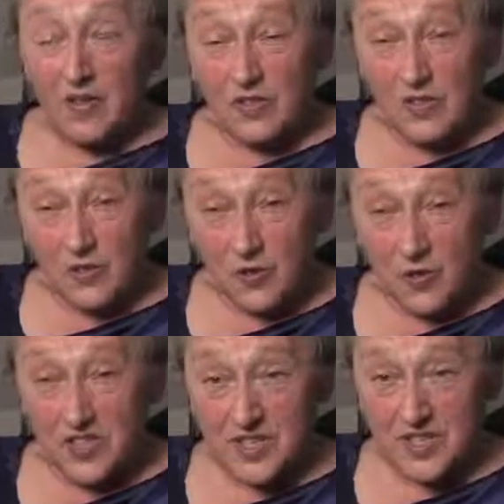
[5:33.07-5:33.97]
The
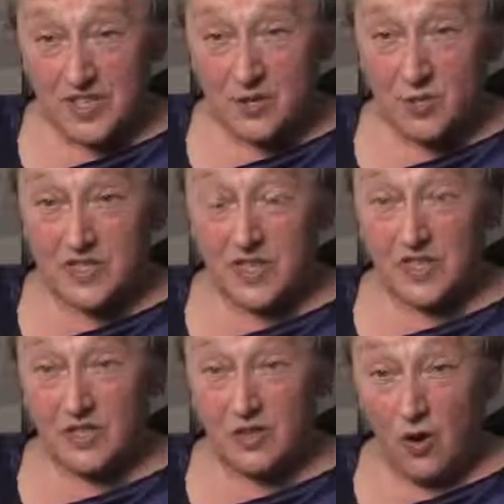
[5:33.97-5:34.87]
first thing they do is
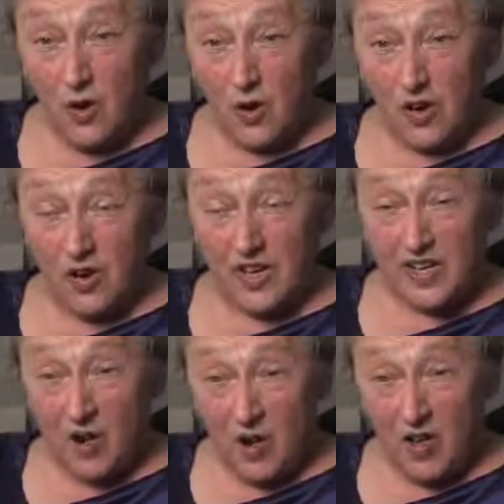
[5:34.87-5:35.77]
ignore,
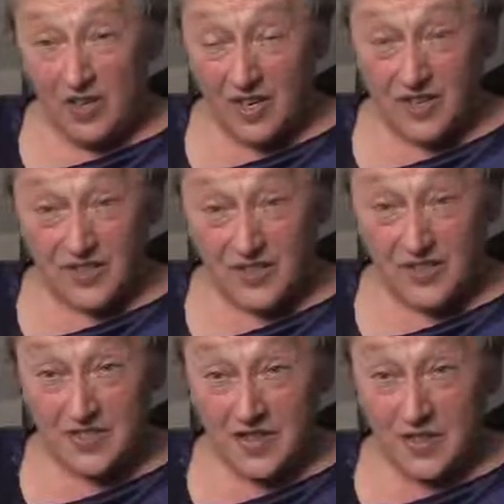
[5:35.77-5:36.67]
in all
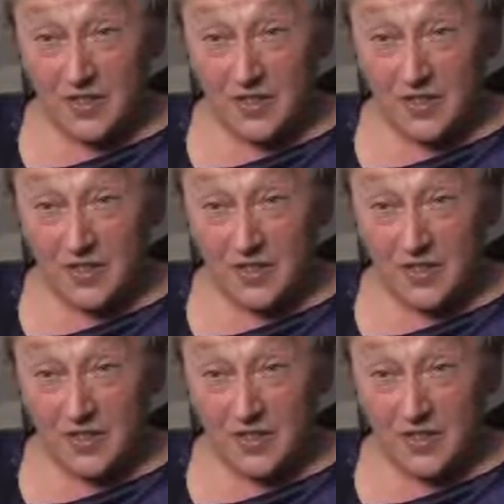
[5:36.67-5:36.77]
cases,